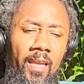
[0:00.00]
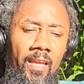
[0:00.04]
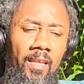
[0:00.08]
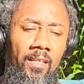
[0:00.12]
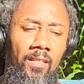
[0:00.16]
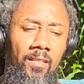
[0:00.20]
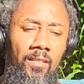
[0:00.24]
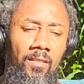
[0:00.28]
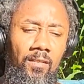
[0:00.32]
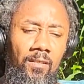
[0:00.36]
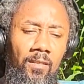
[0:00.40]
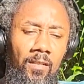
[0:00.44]

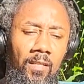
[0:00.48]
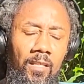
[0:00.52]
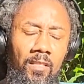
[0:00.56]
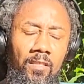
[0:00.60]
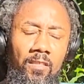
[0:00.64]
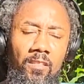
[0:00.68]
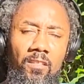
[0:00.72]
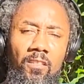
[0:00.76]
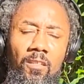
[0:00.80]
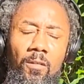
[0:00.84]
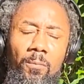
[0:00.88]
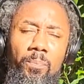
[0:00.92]
in
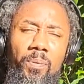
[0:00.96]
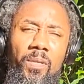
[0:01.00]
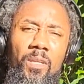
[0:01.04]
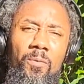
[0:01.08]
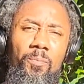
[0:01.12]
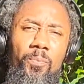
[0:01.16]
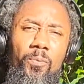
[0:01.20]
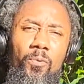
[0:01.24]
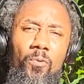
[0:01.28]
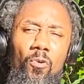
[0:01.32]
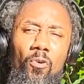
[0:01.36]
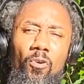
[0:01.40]
either the
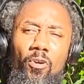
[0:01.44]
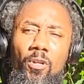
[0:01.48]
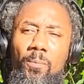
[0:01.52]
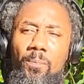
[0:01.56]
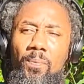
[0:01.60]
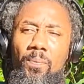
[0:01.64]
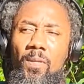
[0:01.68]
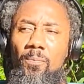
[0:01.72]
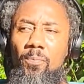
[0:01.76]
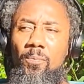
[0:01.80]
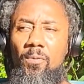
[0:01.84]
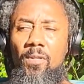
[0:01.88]
people or
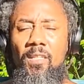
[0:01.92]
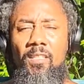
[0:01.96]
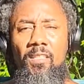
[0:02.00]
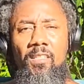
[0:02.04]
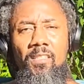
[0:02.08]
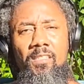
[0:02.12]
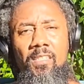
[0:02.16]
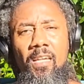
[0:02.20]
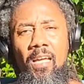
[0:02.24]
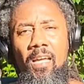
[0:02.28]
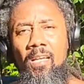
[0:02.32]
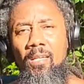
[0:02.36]
the people in
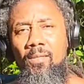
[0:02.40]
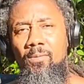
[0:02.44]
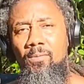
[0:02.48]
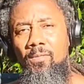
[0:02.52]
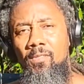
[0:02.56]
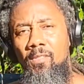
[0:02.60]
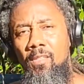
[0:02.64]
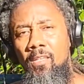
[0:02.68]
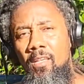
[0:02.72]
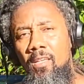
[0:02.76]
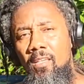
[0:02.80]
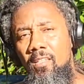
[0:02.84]
the
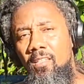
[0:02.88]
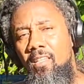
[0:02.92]
times,